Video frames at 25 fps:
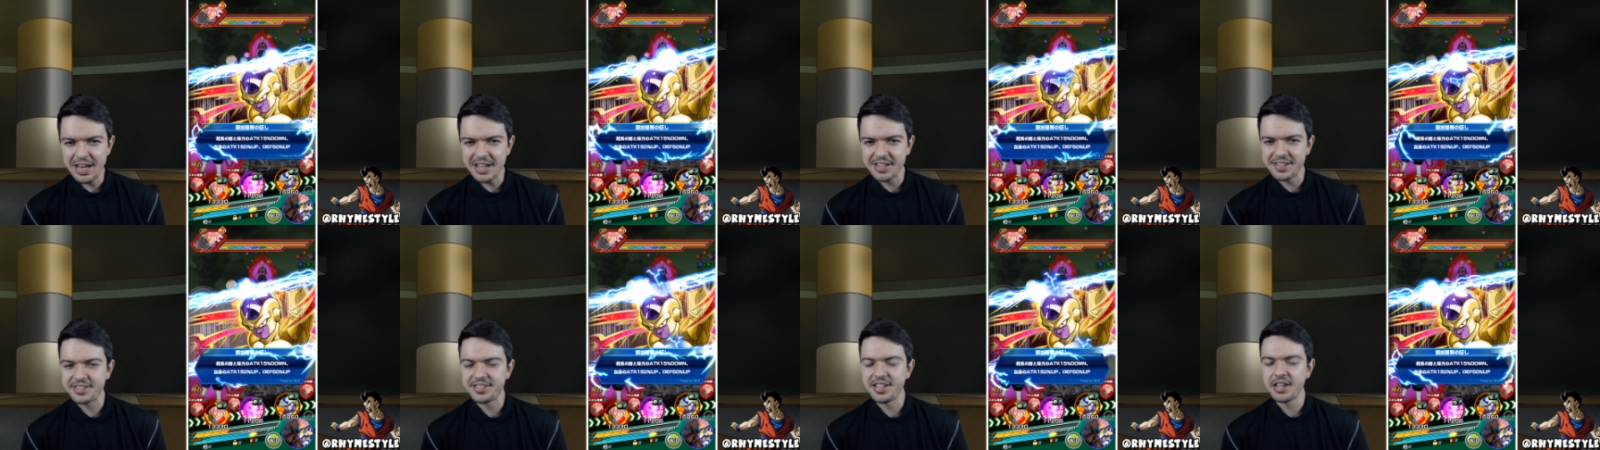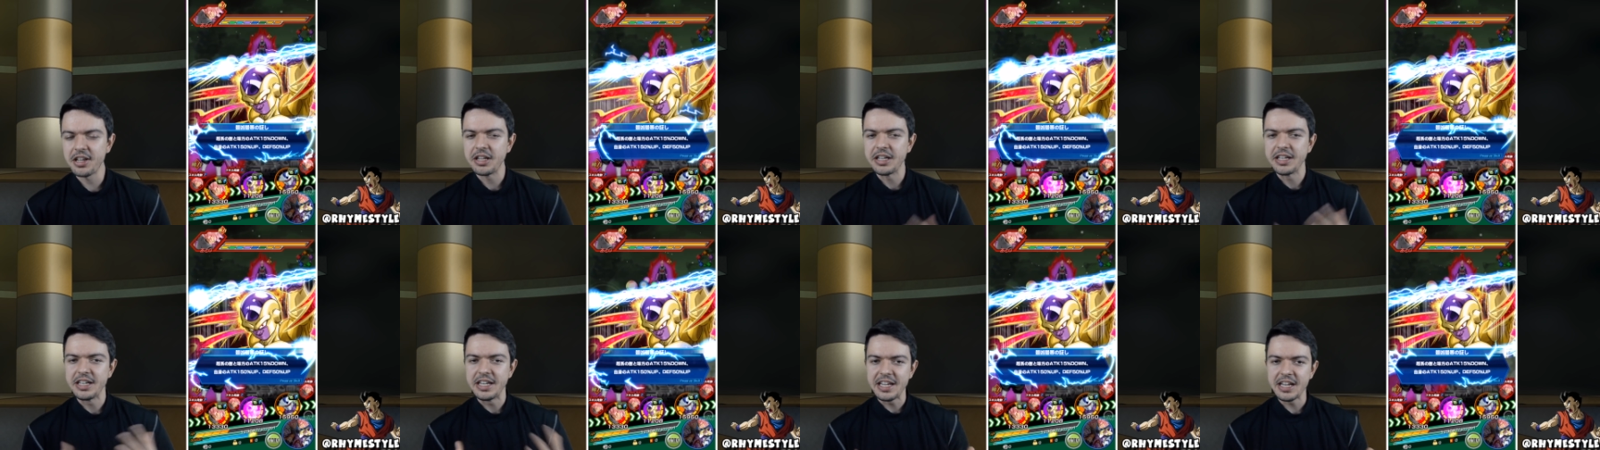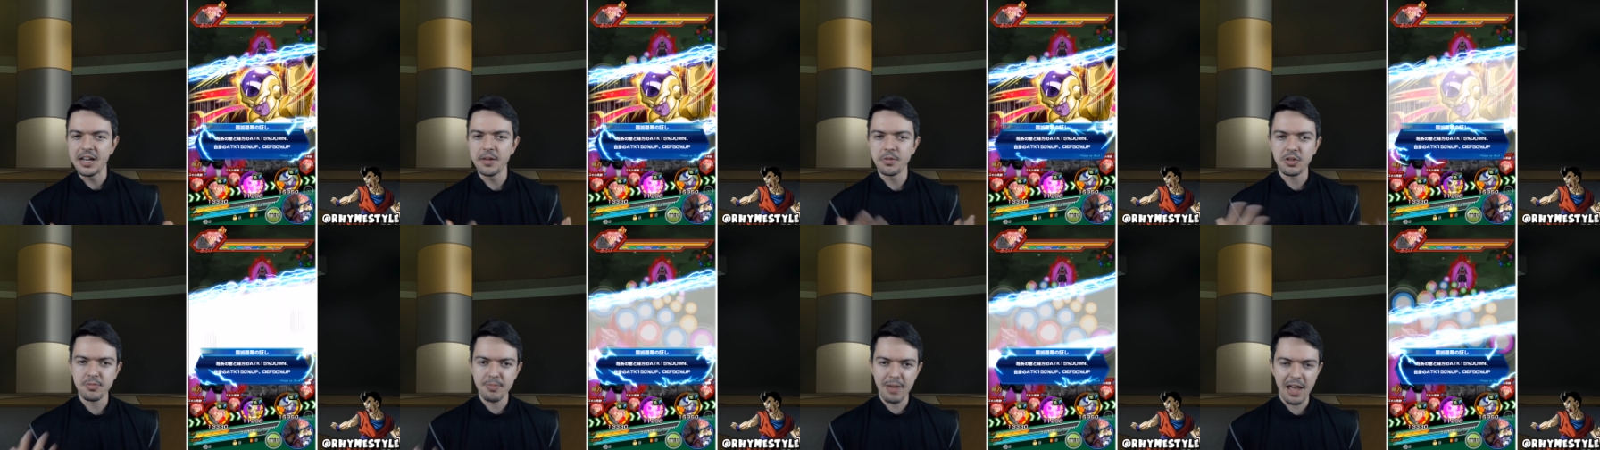necessarily
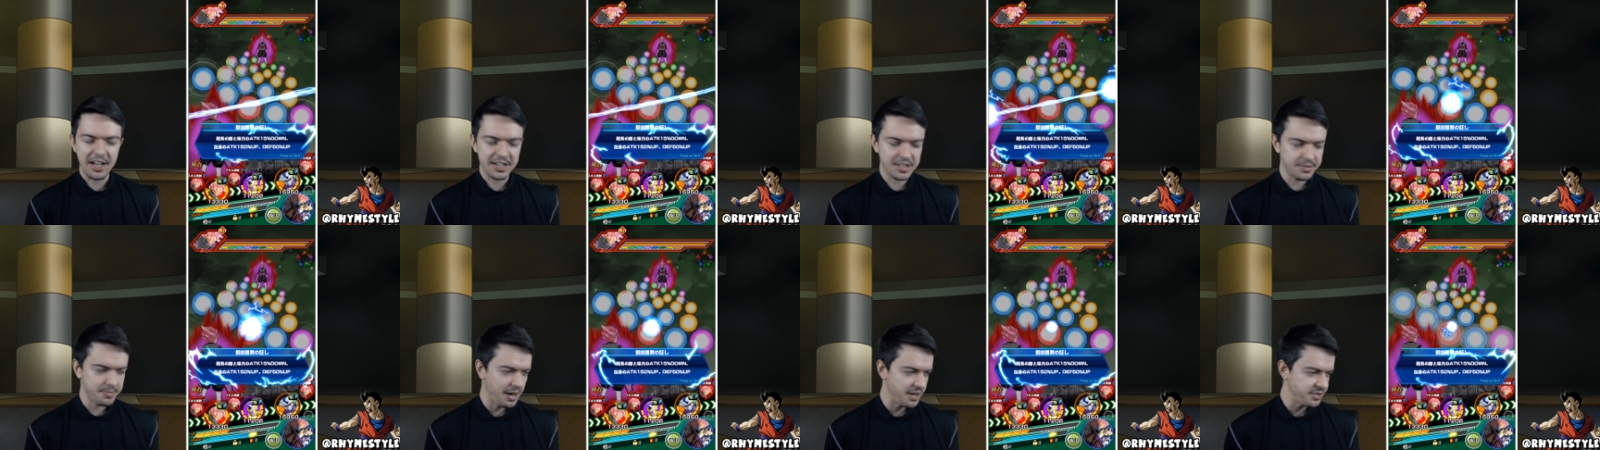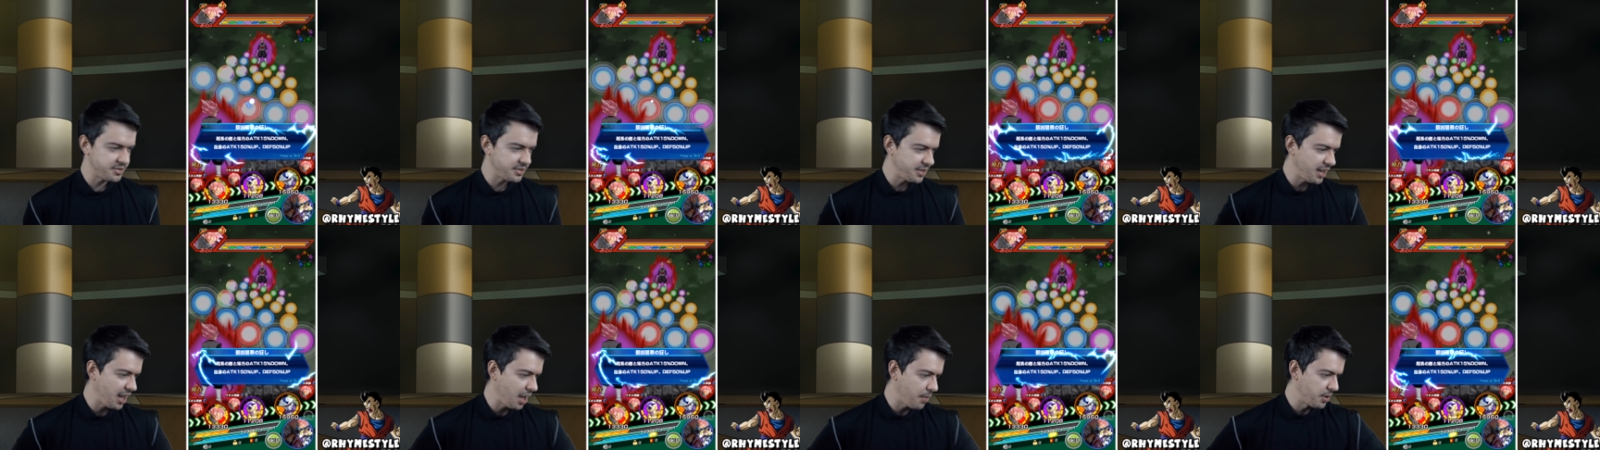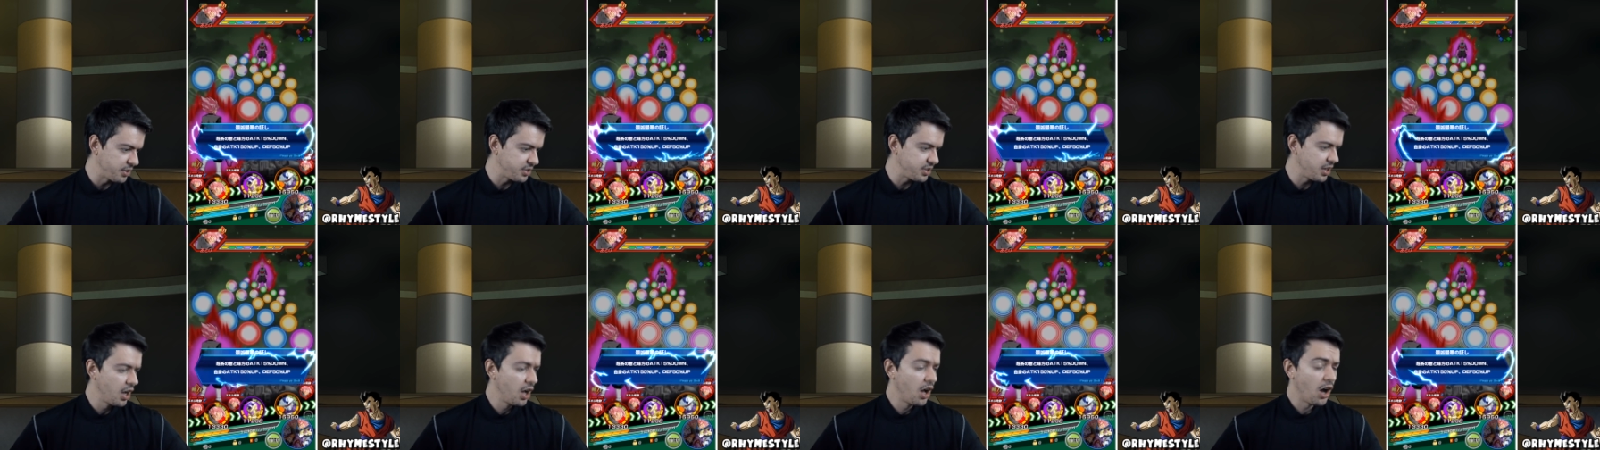need them to maximize the
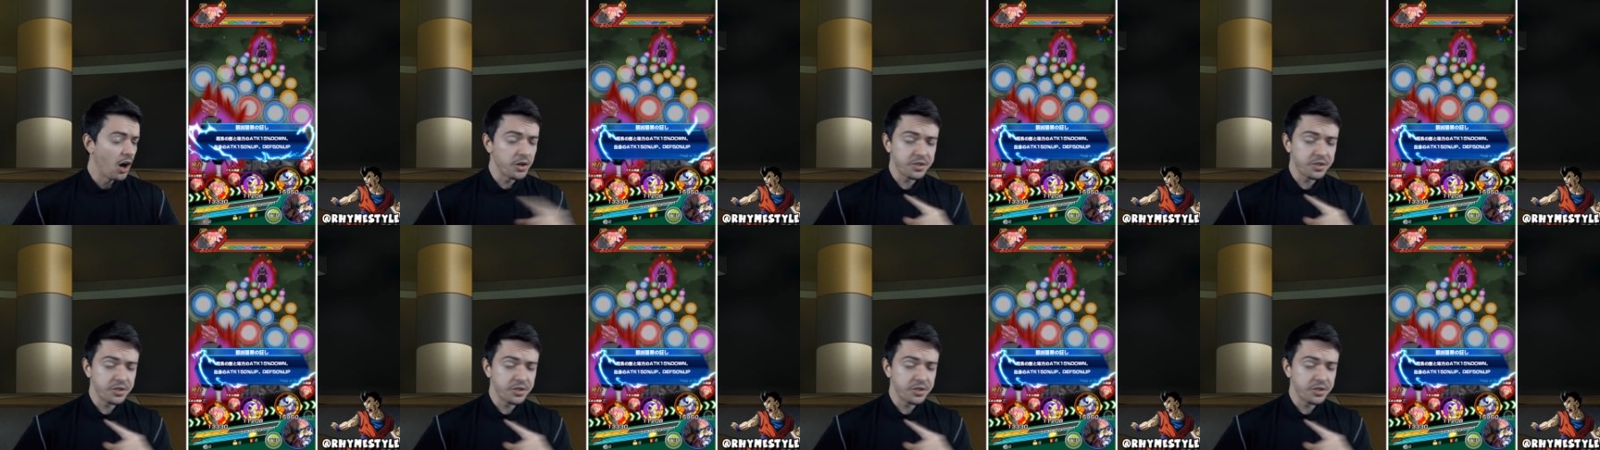damage.